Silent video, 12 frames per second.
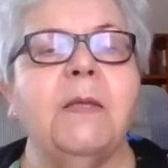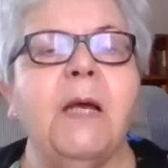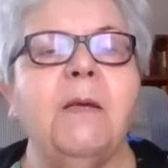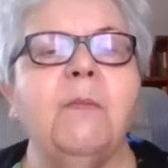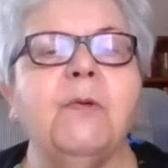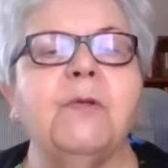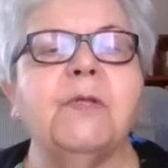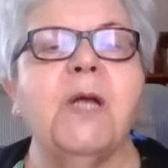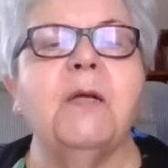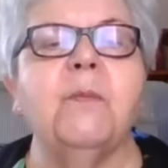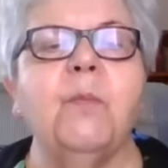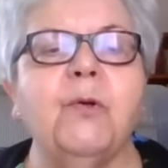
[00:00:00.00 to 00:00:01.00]
Daemons
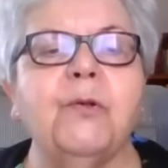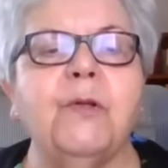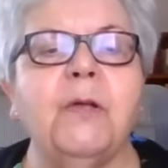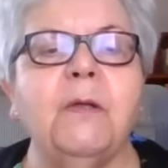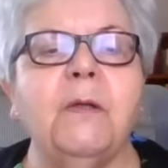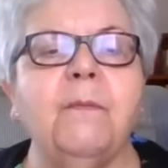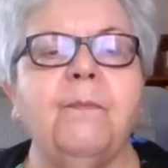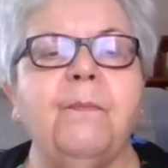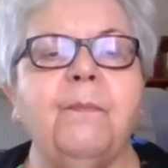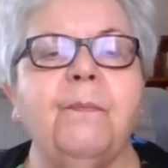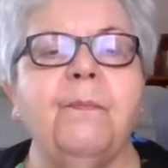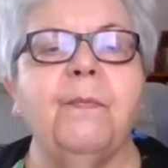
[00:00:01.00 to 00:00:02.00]
are mortal.
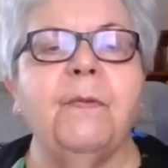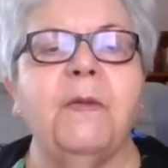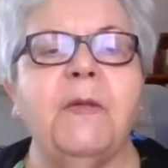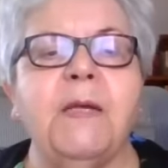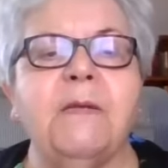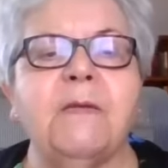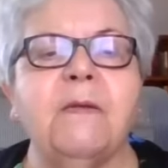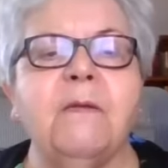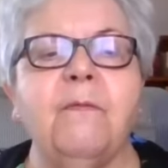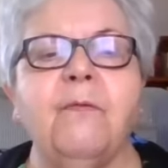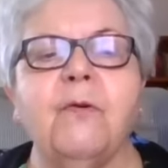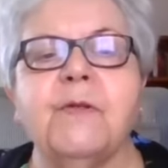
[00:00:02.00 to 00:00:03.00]
Death
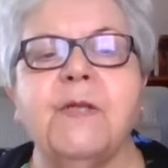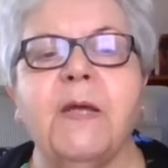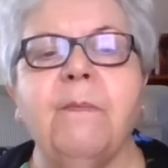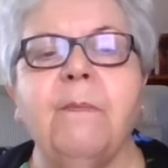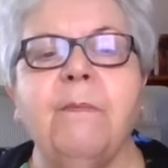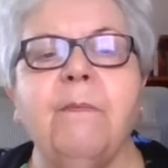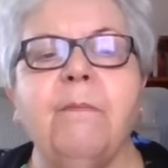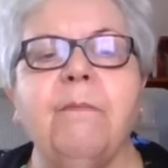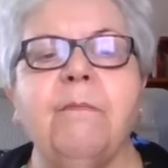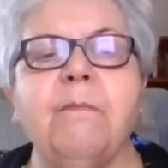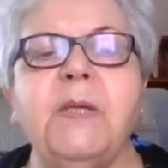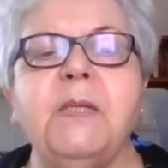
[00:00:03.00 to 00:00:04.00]
for them
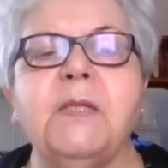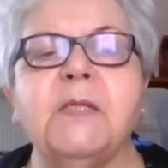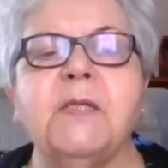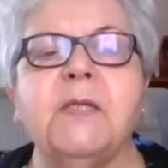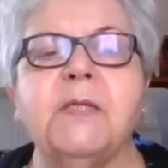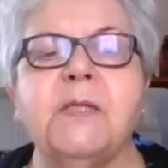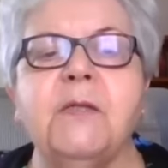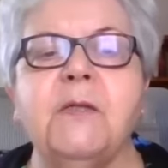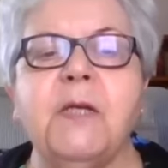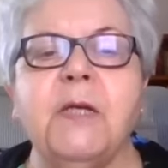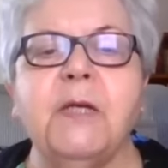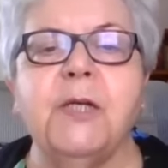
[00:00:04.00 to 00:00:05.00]
means
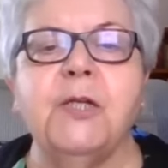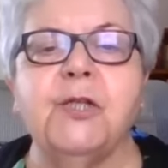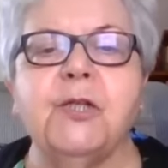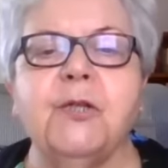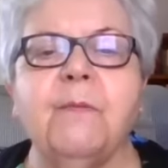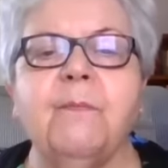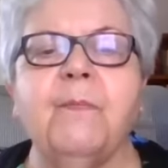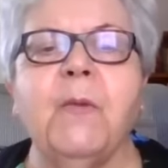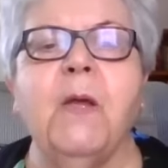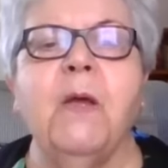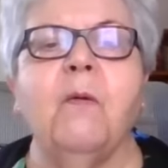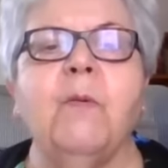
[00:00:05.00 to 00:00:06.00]
disintegration.
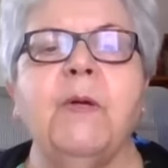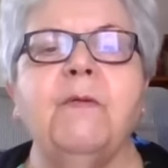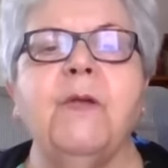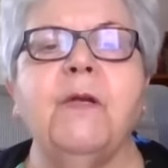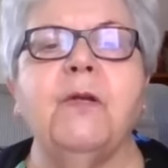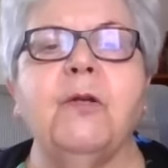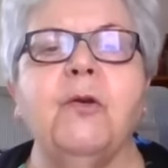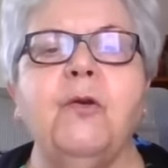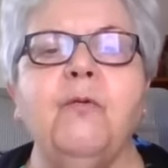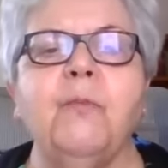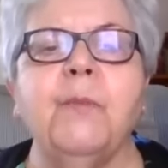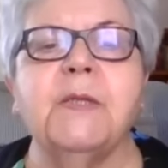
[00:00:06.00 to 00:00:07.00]
When their
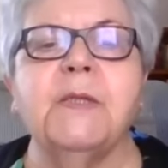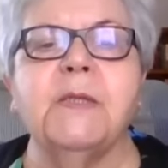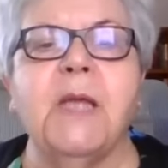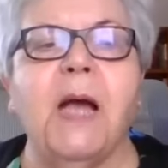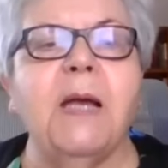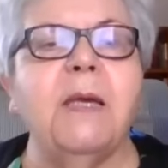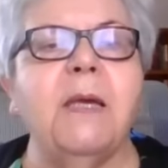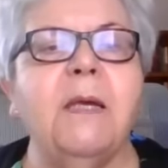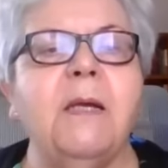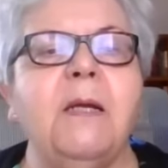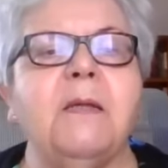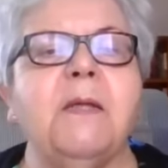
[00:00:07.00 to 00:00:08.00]
humans die,
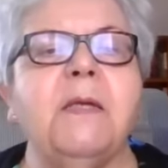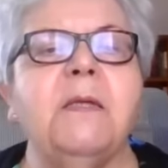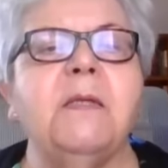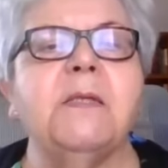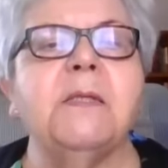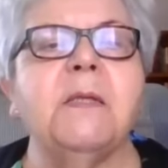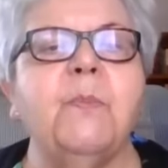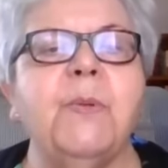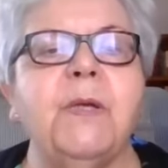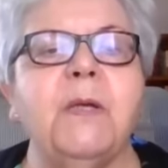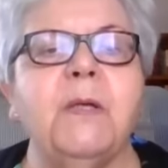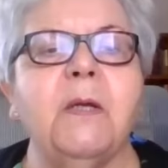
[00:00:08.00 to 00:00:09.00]
they
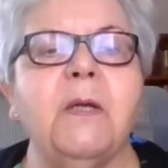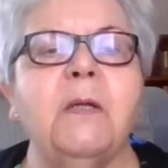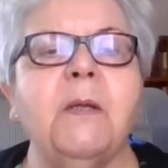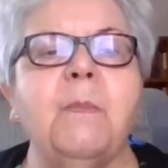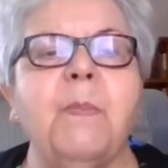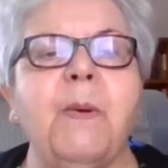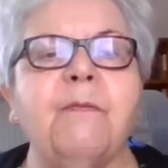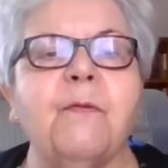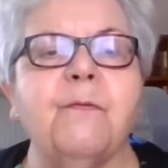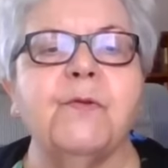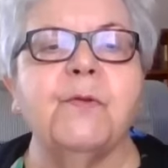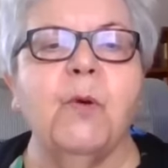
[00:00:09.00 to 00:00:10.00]
disappear in a puff
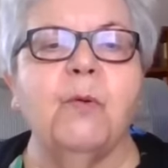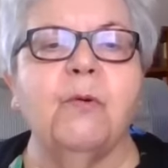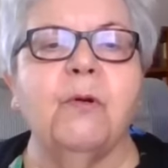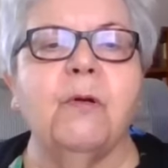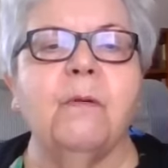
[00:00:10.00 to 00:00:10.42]
of smoke.